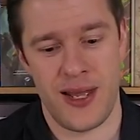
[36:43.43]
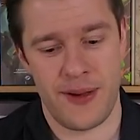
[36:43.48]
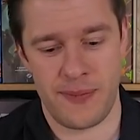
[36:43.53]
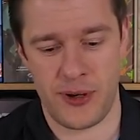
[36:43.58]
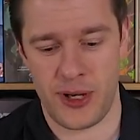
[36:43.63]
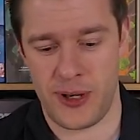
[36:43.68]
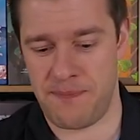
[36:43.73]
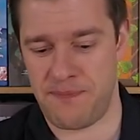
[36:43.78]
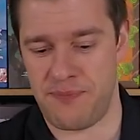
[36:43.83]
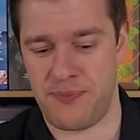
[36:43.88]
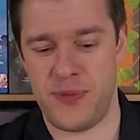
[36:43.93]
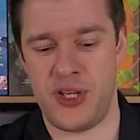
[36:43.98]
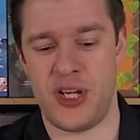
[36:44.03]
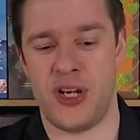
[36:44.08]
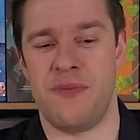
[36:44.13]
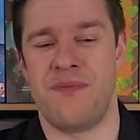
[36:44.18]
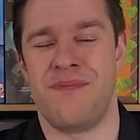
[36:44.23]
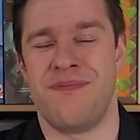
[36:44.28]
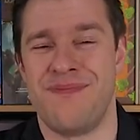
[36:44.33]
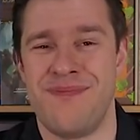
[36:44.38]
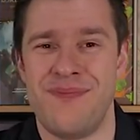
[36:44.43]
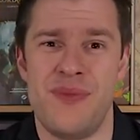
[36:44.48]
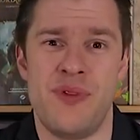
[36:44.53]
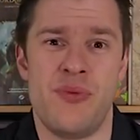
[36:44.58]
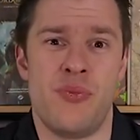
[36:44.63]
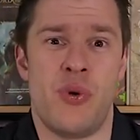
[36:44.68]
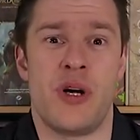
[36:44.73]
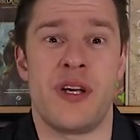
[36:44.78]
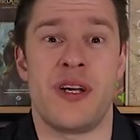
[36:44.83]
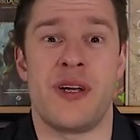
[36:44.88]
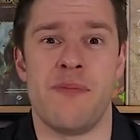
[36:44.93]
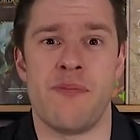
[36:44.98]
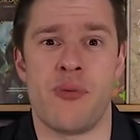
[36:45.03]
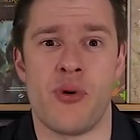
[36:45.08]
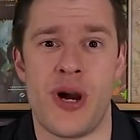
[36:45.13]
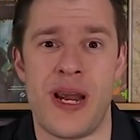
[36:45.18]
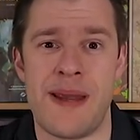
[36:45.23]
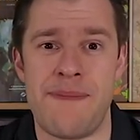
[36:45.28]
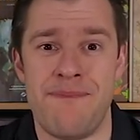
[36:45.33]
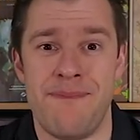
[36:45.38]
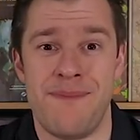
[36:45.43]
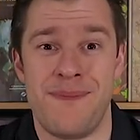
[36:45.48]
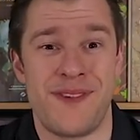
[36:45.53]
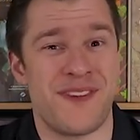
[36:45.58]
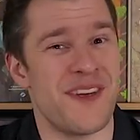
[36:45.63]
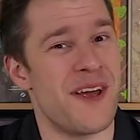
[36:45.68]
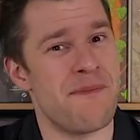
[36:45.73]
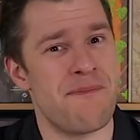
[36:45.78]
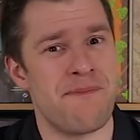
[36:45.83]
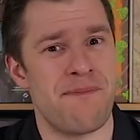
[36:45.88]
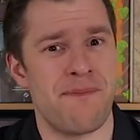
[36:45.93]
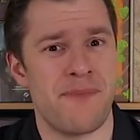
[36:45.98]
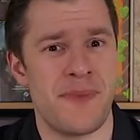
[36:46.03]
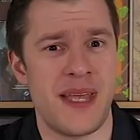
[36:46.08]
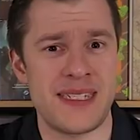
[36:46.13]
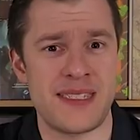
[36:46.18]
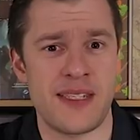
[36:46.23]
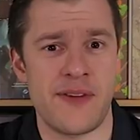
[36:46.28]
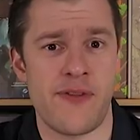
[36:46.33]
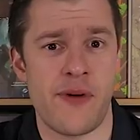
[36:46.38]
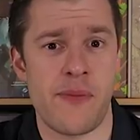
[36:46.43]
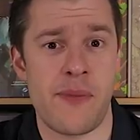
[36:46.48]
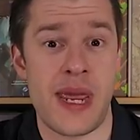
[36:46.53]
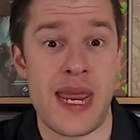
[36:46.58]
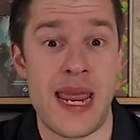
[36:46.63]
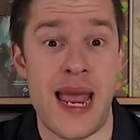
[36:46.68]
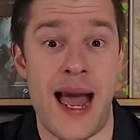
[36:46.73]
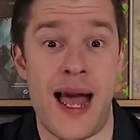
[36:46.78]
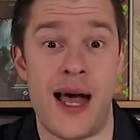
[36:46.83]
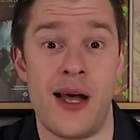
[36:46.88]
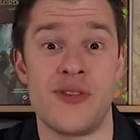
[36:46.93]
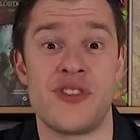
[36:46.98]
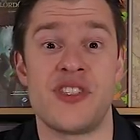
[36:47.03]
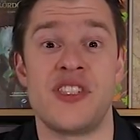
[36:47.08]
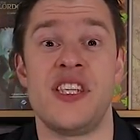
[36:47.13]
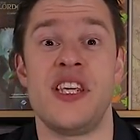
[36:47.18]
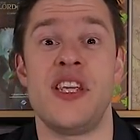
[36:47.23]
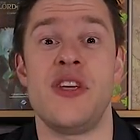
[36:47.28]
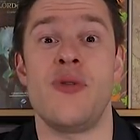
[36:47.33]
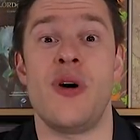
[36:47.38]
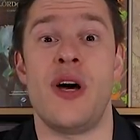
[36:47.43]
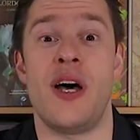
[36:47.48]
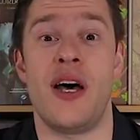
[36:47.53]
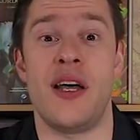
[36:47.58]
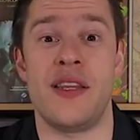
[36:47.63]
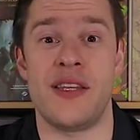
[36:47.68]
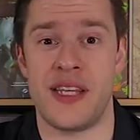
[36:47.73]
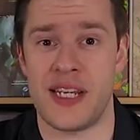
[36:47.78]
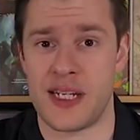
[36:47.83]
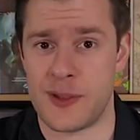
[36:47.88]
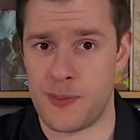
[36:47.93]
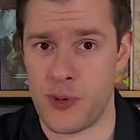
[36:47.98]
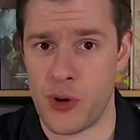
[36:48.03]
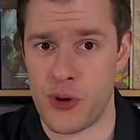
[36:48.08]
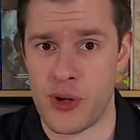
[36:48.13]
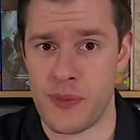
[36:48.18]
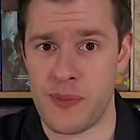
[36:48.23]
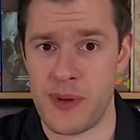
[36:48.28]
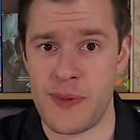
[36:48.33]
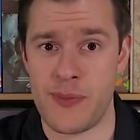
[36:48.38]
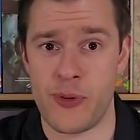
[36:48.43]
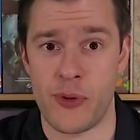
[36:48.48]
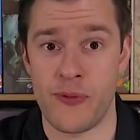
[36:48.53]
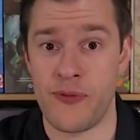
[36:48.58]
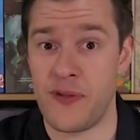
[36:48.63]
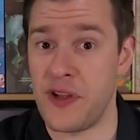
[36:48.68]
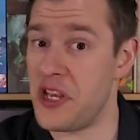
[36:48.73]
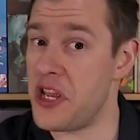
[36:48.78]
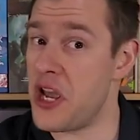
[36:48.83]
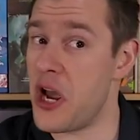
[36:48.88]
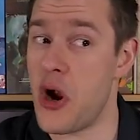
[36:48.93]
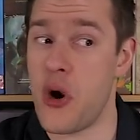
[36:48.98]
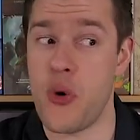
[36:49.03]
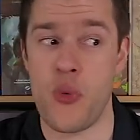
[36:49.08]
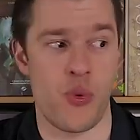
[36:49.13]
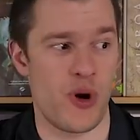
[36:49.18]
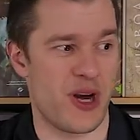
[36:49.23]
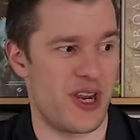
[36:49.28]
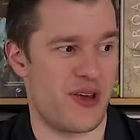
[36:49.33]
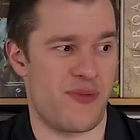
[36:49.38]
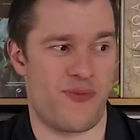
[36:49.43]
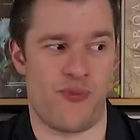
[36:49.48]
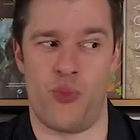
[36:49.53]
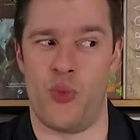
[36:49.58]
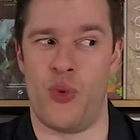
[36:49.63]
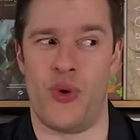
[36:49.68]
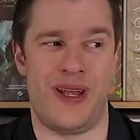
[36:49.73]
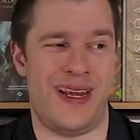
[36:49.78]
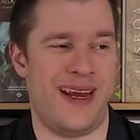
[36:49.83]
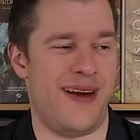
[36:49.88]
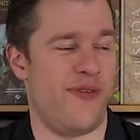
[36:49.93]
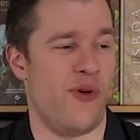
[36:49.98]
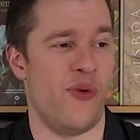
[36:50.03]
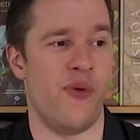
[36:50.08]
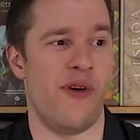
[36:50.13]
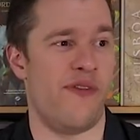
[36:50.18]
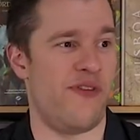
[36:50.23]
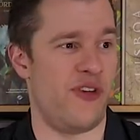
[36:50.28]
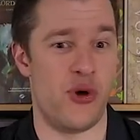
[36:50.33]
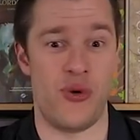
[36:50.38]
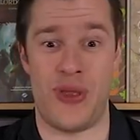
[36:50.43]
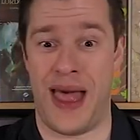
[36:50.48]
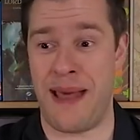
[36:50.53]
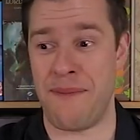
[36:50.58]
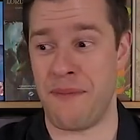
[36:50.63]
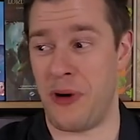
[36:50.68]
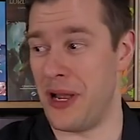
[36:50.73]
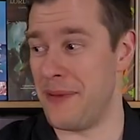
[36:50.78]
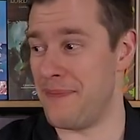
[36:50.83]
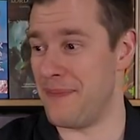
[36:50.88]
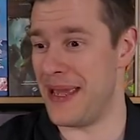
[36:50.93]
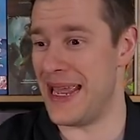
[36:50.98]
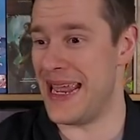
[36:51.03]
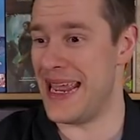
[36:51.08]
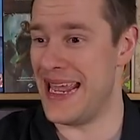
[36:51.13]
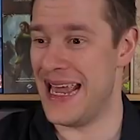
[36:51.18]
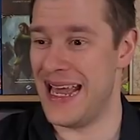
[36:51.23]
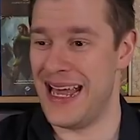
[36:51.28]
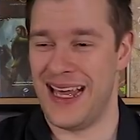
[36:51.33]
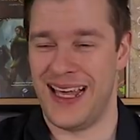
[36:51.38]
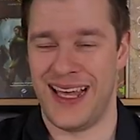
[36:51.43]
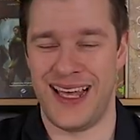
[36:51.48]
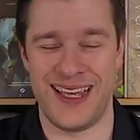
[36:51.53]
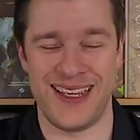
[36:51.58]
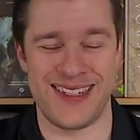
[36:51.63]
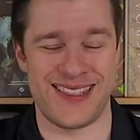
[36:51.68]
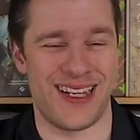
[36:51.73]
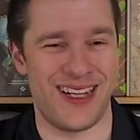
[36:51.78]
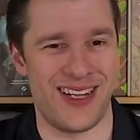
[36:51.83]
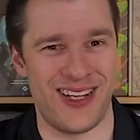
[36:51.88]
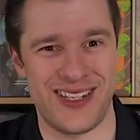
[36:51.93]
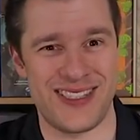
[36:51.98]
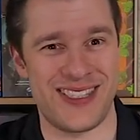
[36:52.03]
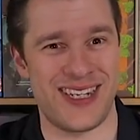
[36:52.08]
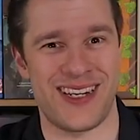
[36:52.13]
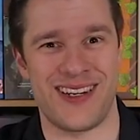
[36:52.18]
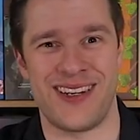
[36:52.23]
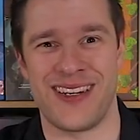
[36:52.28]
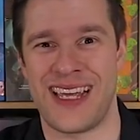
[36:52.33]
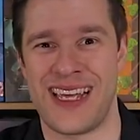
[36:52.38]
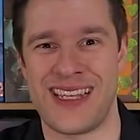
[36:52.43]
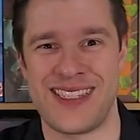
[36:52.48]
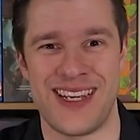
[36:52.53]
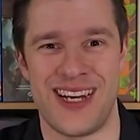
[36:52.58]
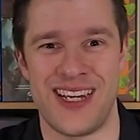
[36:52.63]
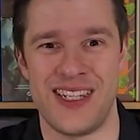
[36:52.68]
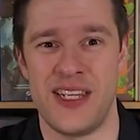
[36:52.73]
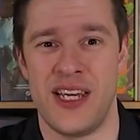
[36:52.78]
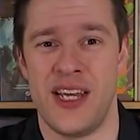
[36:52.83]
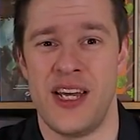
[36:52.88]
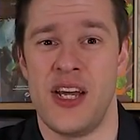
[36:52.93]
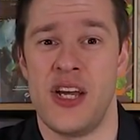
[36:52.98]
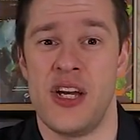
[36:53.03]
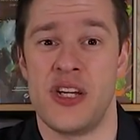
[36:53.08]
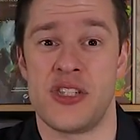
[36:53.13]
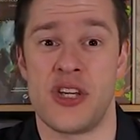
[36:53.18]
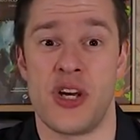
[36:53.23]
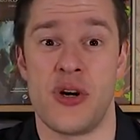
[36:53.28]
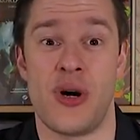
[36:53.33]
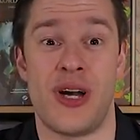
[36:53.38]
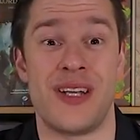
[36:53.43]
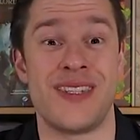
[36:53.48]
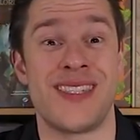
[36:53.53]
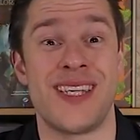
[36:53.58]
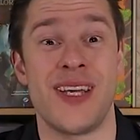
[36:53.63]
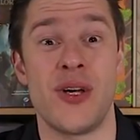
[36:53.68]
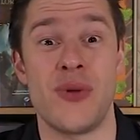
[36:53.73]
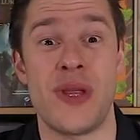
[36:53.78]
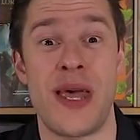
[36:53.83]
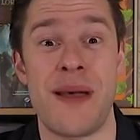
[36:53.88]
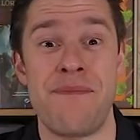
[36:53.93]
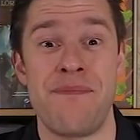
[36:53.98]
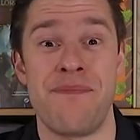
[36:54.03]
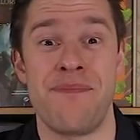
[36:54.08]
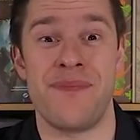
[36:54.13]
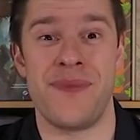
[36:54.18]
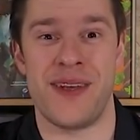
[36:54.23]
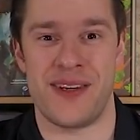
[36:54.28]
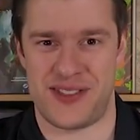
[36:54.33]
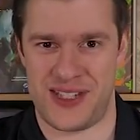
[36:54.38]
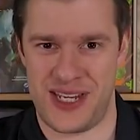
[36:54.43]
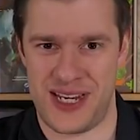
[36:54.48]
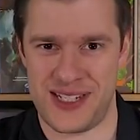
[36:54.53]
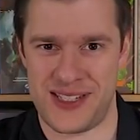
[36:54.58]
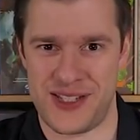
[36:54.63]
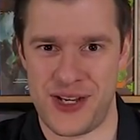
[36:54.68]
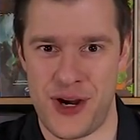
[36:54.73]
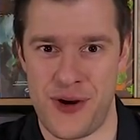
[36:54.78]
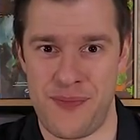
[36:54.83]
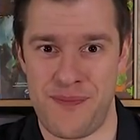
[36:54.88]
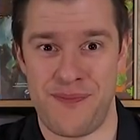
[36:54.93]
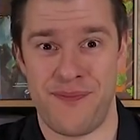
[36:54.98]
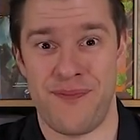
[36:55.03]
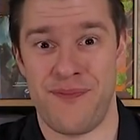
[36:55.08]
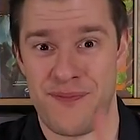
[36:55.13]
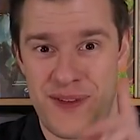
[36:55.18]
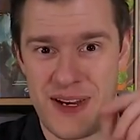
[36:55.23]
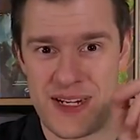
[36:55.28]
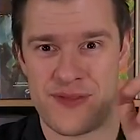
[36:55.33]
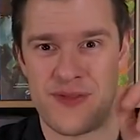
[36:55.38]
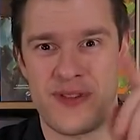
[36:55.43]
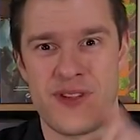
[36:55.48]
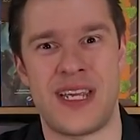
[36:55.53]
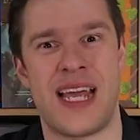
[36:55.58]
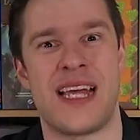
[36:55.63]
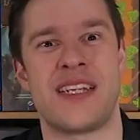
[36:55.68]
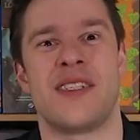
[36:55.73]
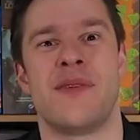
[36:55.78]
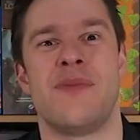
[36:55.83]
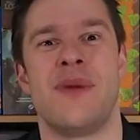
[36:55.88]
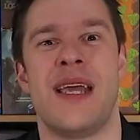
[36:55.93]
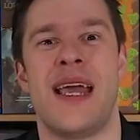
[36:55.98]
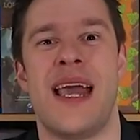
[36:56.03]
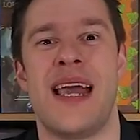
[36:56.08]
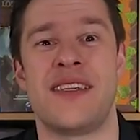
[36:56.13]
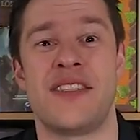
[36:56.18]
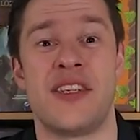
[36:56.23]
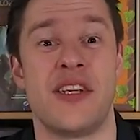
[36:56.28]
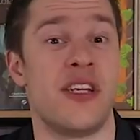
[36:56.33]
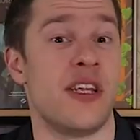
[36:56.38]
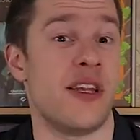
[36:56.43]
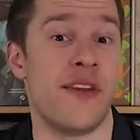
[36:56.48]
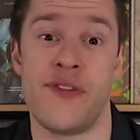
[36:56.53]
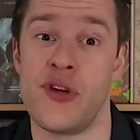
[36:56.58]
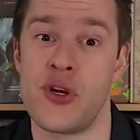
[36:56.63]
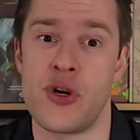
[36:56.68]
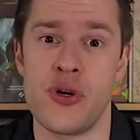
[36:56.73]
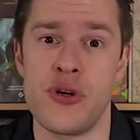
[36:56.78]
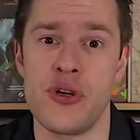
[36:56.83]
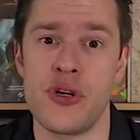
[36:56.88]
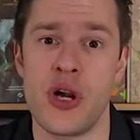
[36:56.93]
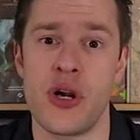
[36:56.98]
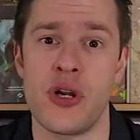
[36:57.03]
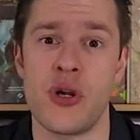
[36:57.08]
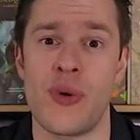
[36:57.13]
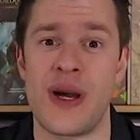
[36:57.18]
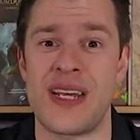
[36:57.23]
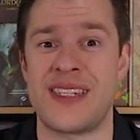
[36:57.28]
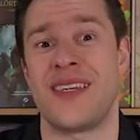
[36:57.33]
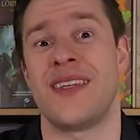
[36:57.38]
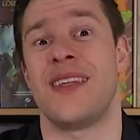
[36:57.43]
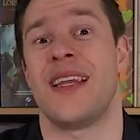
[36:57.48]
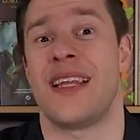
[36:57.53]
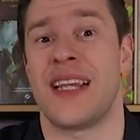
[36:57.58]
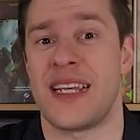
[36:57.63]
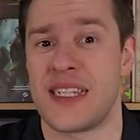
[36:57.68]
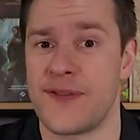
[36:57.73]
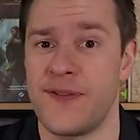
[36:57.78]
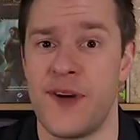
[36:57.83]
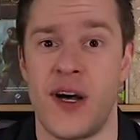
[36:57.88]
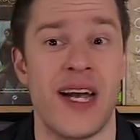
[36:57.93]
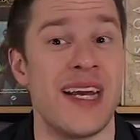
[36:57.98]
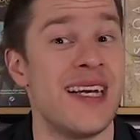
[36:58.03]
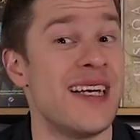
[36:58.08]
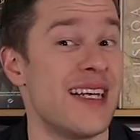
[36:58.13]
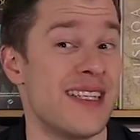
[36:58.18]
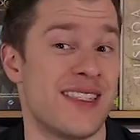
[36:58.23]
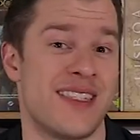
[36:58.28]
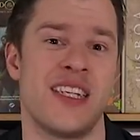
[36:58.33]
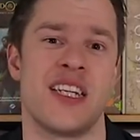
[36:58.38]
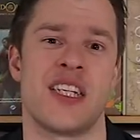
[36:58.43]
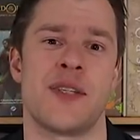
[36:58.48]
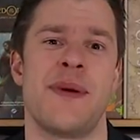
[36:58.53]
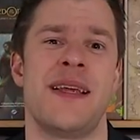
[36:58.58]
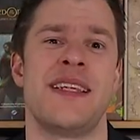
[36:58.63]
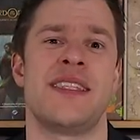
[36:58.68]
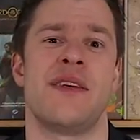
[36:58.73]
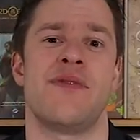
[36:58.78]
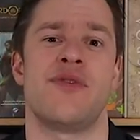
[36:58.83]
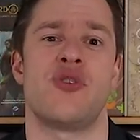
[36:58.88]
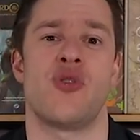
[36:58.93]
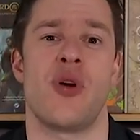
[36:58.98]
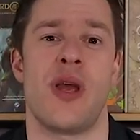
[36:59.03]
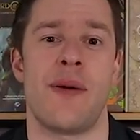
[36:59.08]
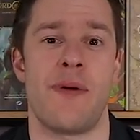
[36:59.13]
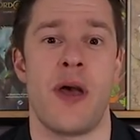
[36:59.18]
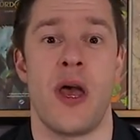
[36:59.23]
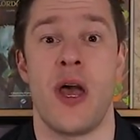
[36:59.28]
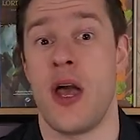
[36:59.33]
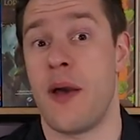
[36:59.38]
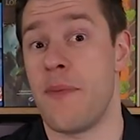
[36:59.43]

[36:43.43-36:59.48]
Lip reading: But, you know, one can pray. So, that's it for me. I'll see you on the next Broken Meeple video, with whatever review that might be. There's a lot I gotta get done. So, until then, I'll see you soon. Thanks for catching me at Essen. And if you couldn't go to Essen, then that's fine. It's an expensive trip.